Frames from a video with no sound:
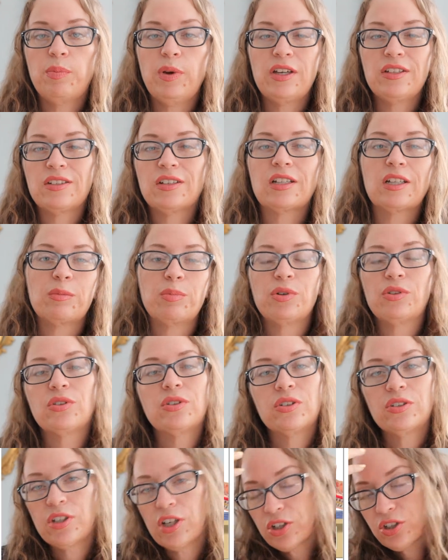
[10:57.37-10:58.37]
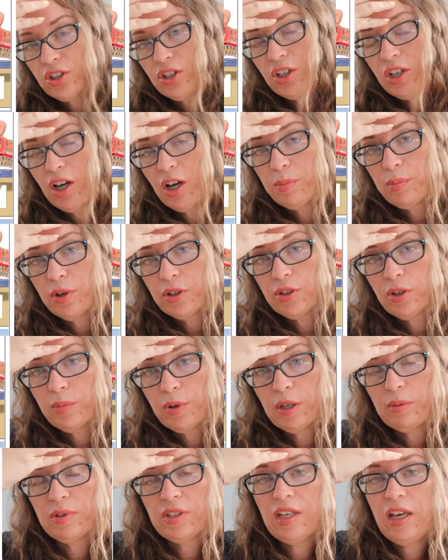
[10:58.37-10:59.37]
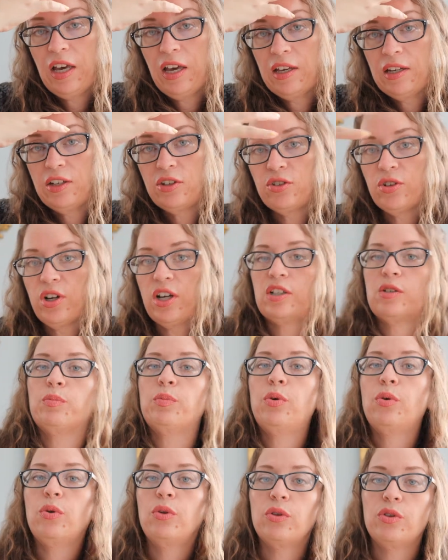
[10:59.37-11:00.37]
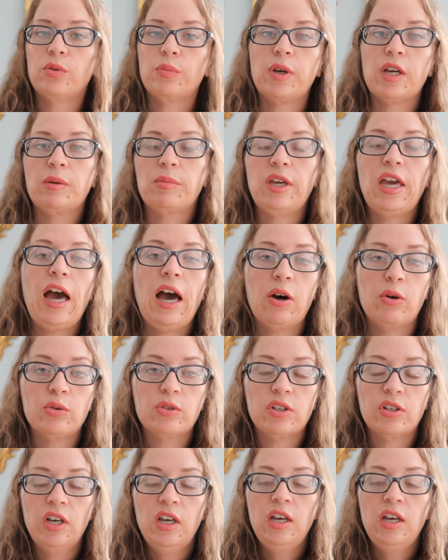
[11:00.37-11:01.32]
basically put the suction cup on your baby's head and try to pull the baby out.